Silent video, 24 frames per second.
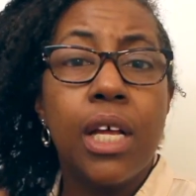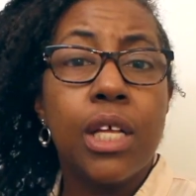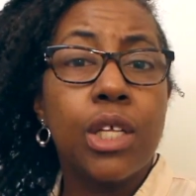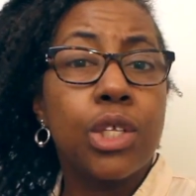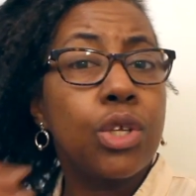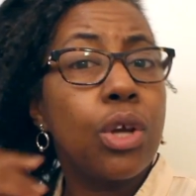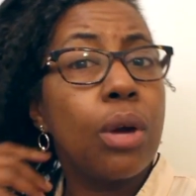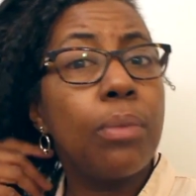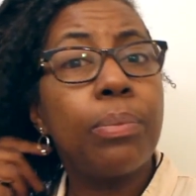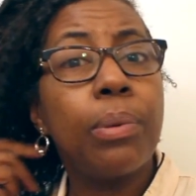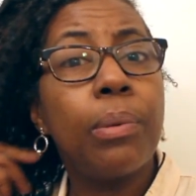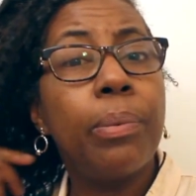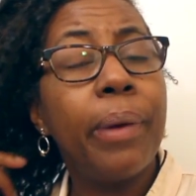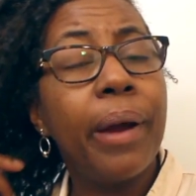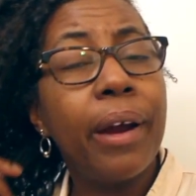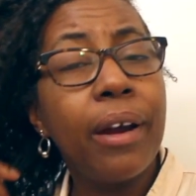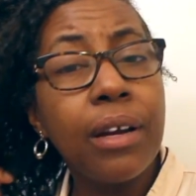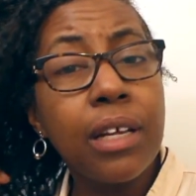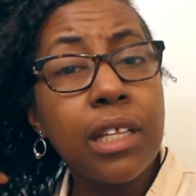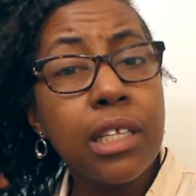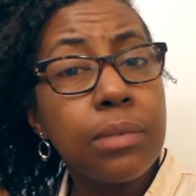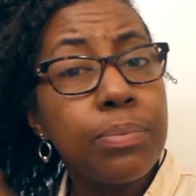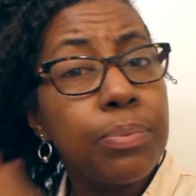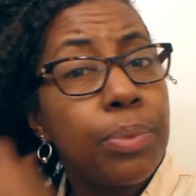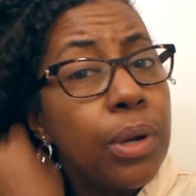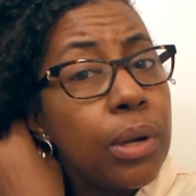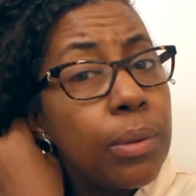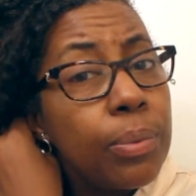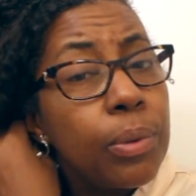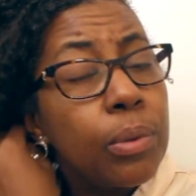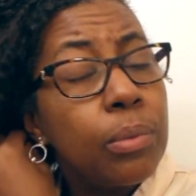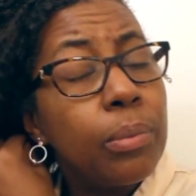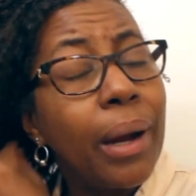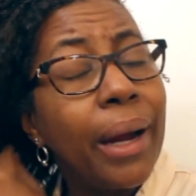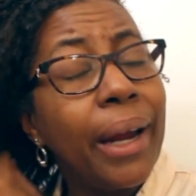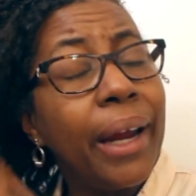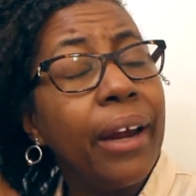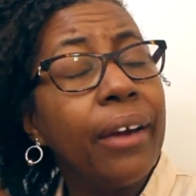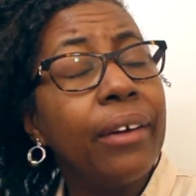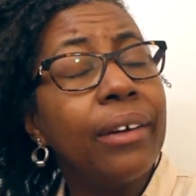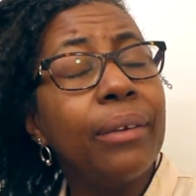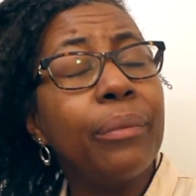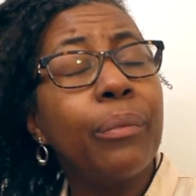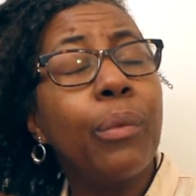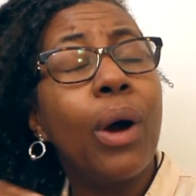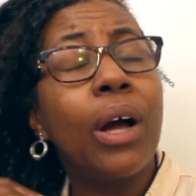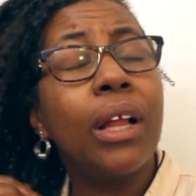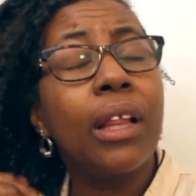So I'm preparing to pre-poo my hair,
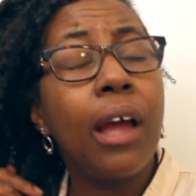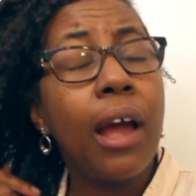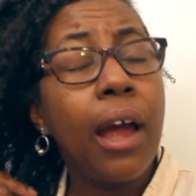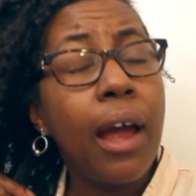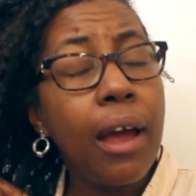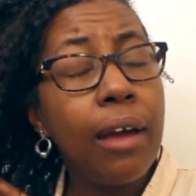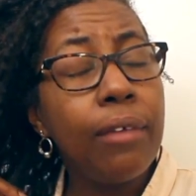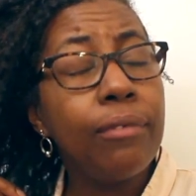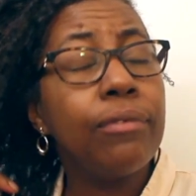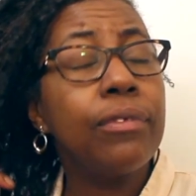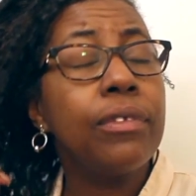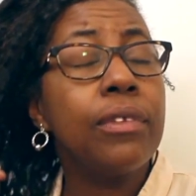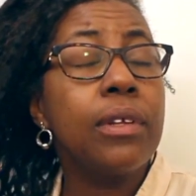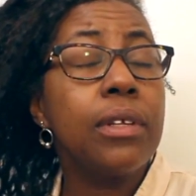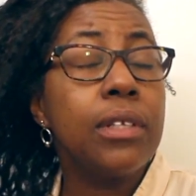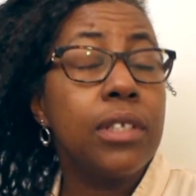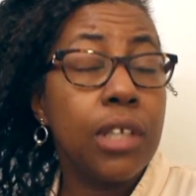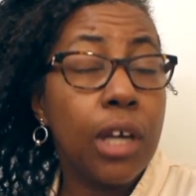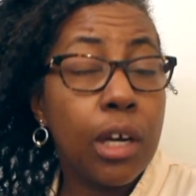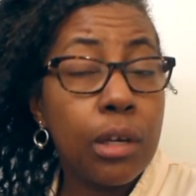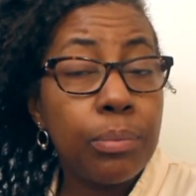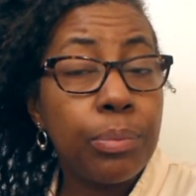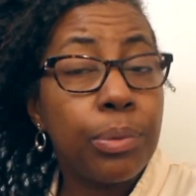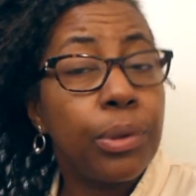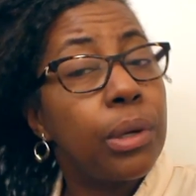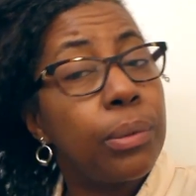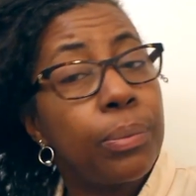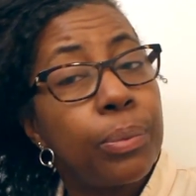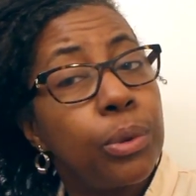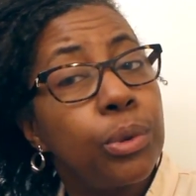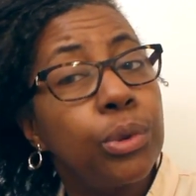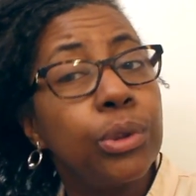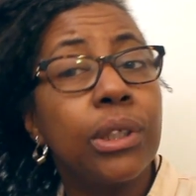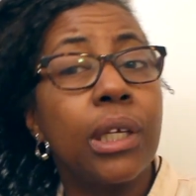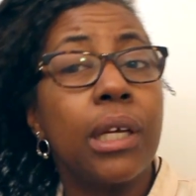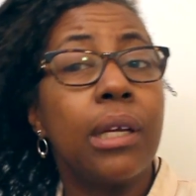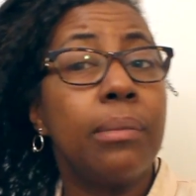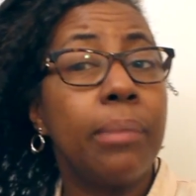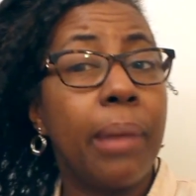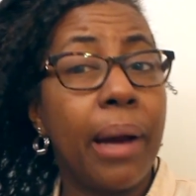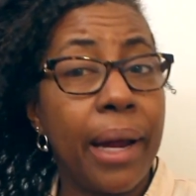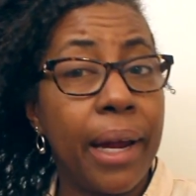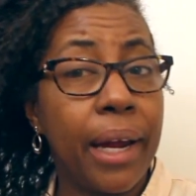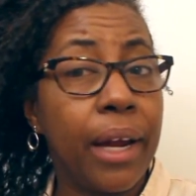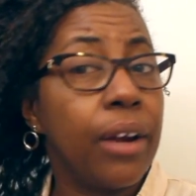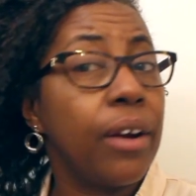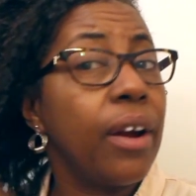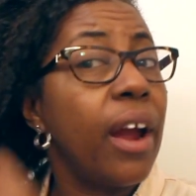and while I have done pre-poos in
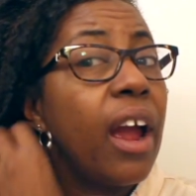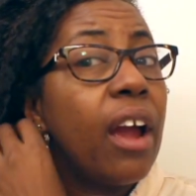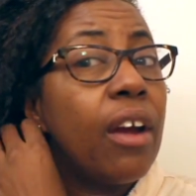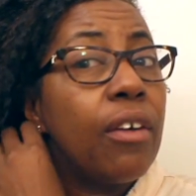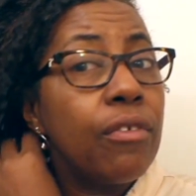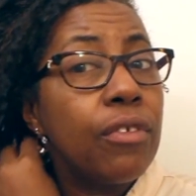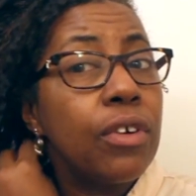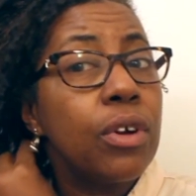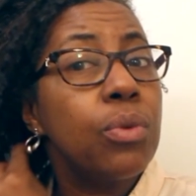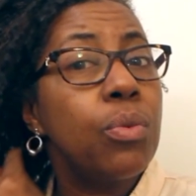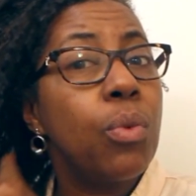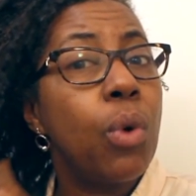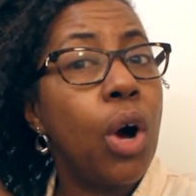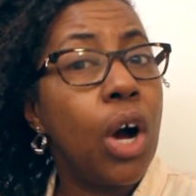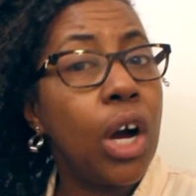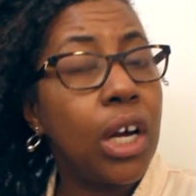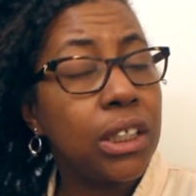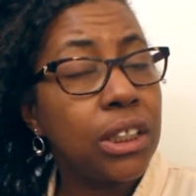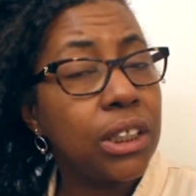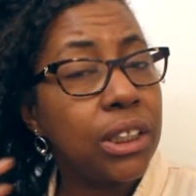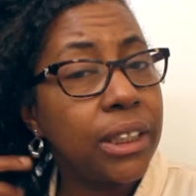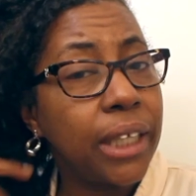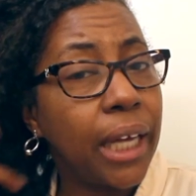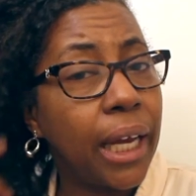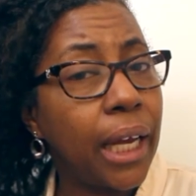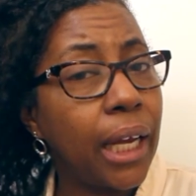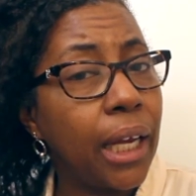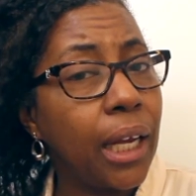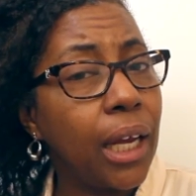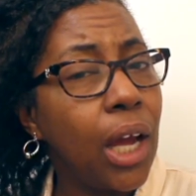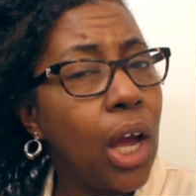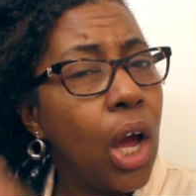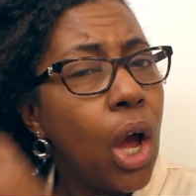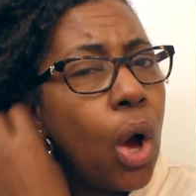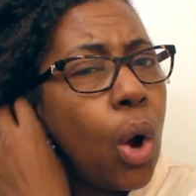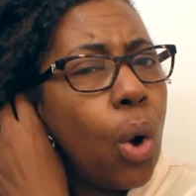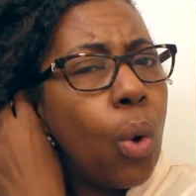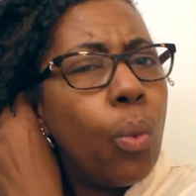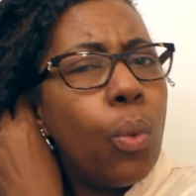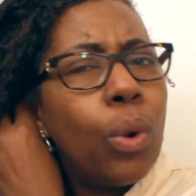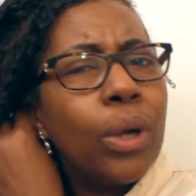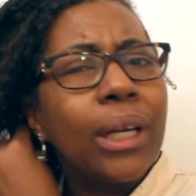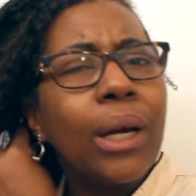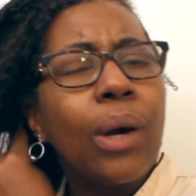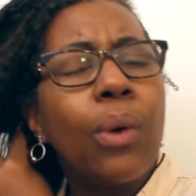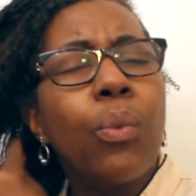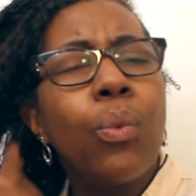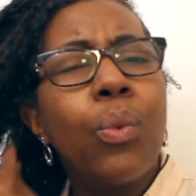my hair every wash day,
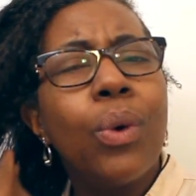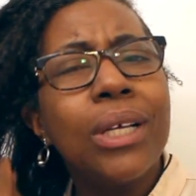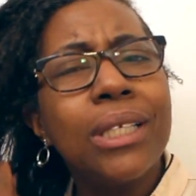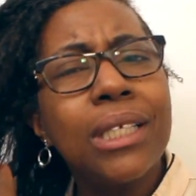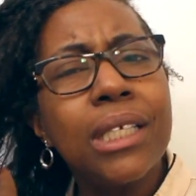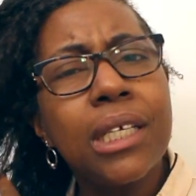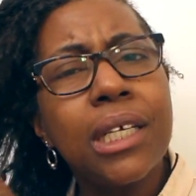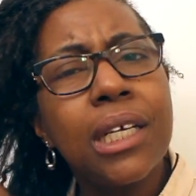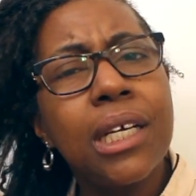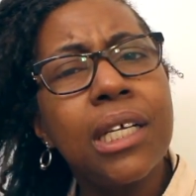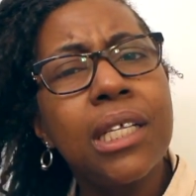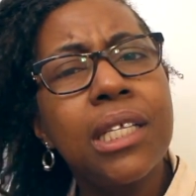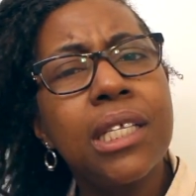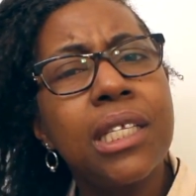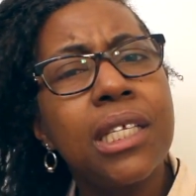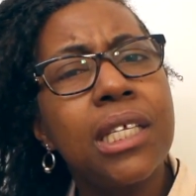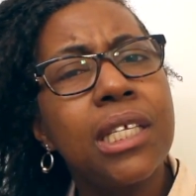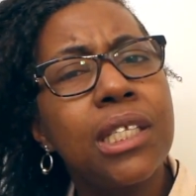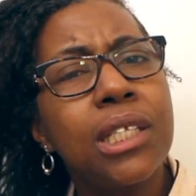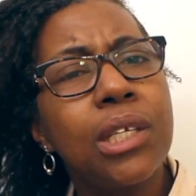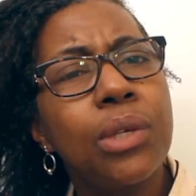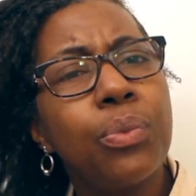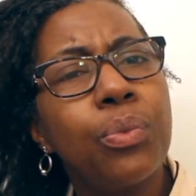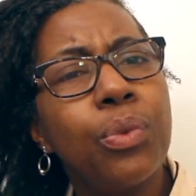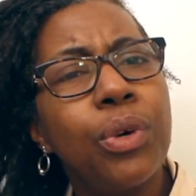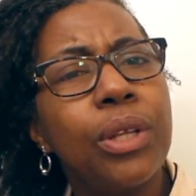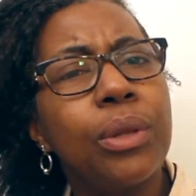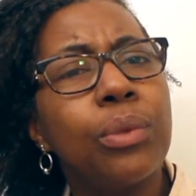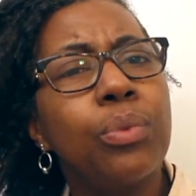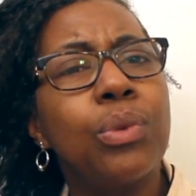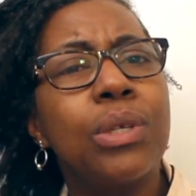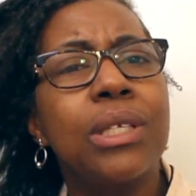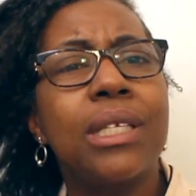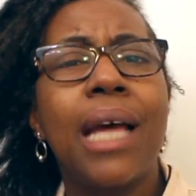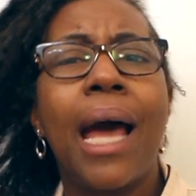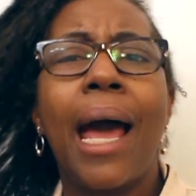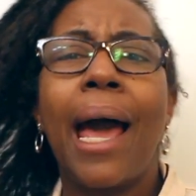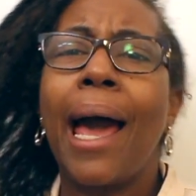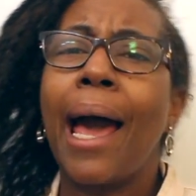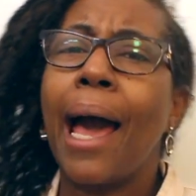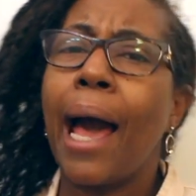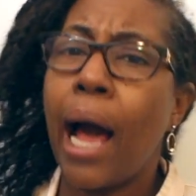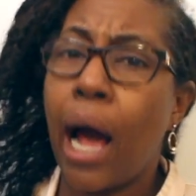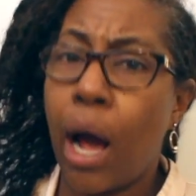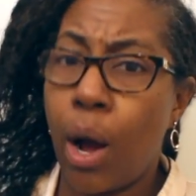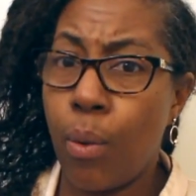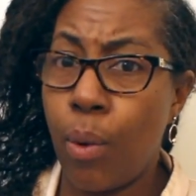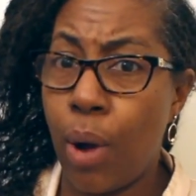what I wasn't consistent with was
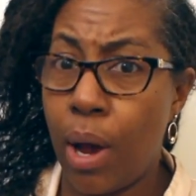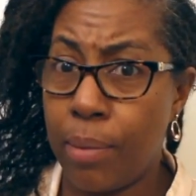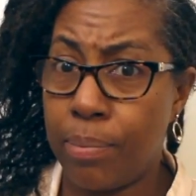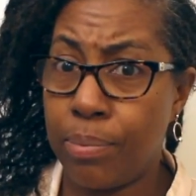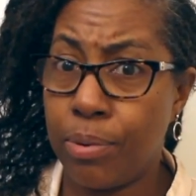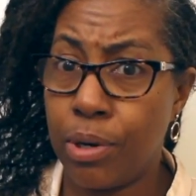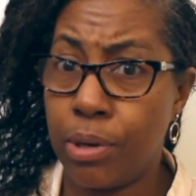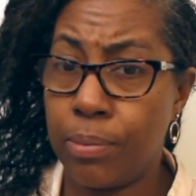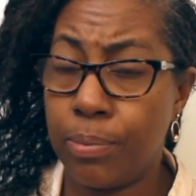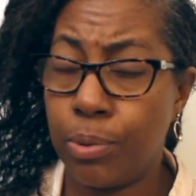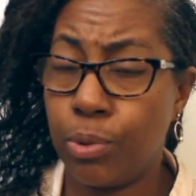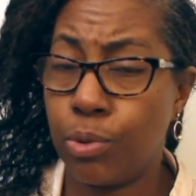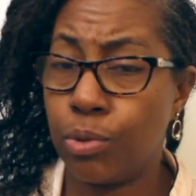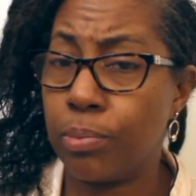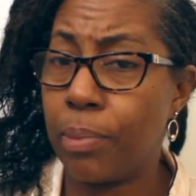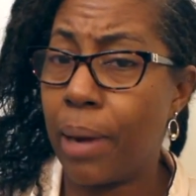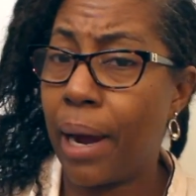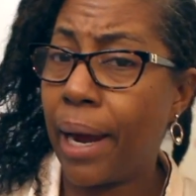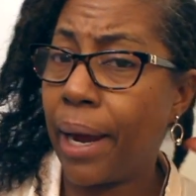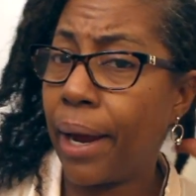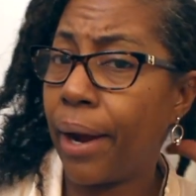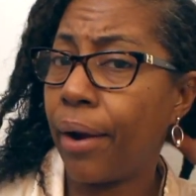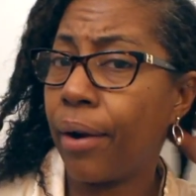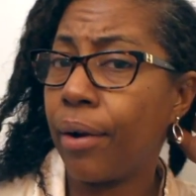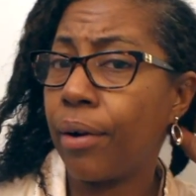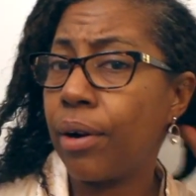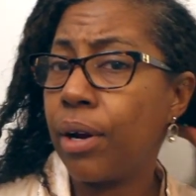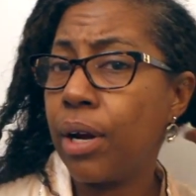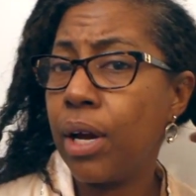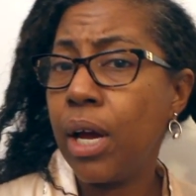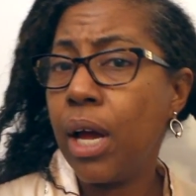how I pre-pooed my hair.